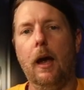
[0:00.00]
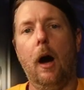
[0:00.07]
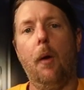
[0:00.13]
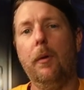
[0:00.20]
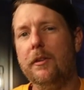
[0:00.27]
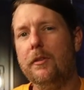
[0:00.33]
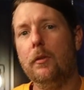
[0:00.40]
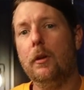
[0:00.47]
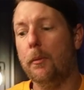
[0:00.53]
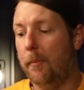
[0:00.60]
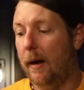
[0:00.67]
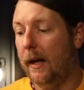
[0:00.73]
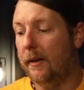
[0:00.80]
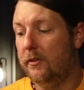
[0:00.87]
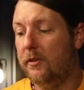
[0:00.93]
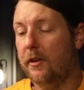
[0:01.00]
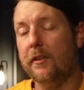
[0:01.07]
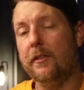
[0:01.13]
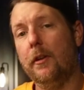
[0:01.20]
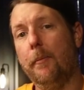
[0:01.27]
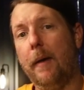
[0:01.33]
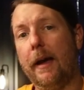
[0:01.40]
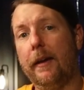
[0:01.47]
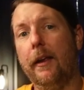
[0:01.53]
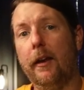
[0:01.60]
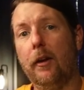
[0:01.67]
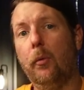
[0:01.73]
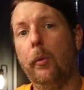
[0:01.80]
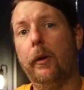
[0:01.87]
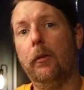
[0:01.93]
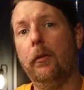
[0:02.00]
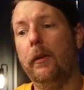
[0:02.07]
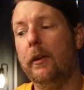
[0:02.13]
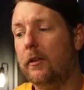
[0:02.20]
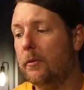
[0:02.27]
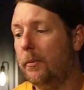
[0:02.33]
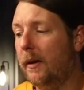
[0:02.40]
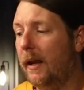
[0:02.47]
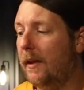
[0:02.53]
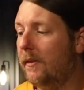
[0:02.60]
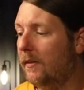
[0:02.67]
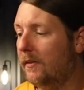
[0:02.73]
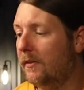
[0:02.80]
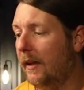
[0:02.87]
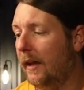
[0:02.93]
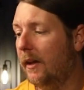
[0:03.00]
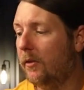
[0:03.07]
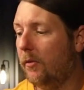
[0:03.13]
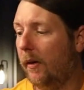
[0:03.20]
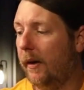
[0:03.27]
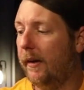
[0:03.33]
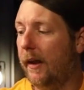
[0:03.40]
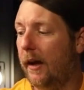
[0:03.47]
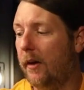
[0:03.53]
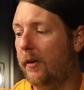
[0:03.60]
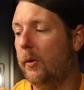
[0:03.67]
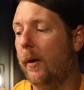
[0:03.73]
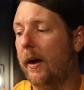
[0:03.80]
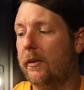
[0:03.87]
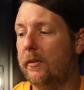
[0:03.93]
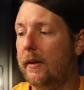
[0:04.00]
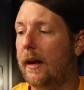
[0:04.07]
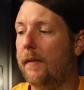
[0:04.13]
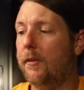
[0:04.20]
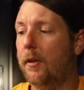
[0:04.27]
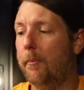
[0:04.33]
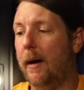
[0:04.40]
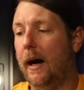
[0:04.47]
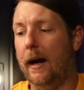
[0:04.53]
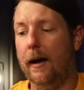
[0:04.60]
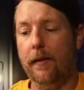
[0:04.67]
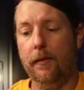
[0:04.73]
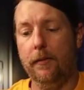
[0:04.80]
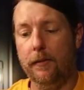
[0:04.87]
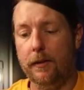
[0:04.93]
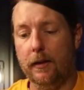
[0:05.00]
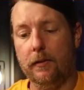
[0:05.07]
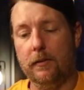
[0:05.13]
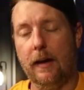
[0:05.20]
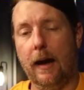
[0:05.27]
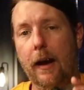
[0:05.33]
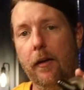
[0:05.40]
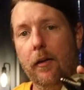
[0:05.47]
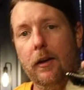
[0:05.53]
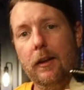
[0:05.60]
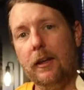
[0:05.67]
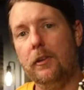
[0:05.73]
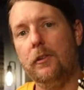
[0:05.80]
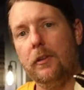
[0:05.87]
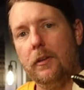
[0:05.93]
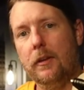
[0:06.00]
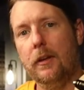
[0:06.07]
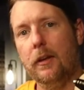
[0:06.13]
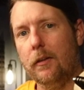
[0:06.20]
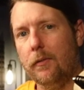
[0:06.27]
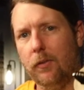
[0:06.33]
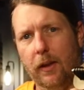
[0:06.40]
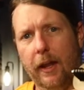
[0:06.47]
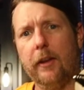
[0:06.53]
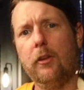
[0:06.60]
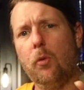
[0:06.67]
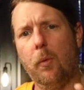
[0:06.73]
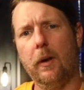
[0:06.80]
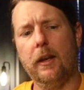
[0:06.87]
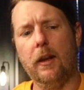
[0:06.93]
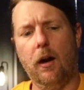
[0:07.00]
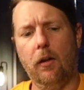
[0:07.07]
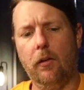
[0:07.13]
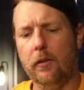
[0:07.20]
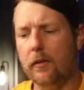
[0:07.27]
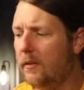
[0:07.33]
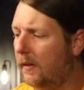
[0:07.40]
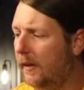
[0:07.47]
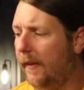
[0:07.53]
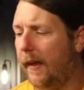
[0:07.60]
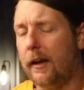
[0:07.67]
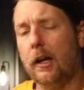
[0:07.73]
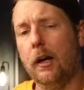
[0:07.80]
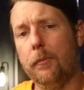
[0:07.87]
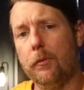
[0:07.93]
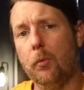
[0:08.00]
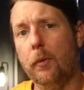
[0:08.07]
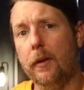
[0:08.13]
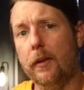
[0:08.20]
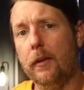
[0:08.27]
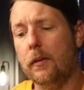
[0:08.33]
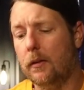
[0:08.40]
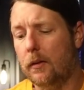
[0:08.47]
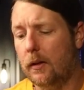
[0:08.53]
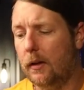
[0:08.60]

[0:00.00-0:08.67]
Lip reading: I wish you could buy just the magnetic quick release, but as it stands right now, you actually have to buy the entire adhesion kit for like $20, and that comes with it.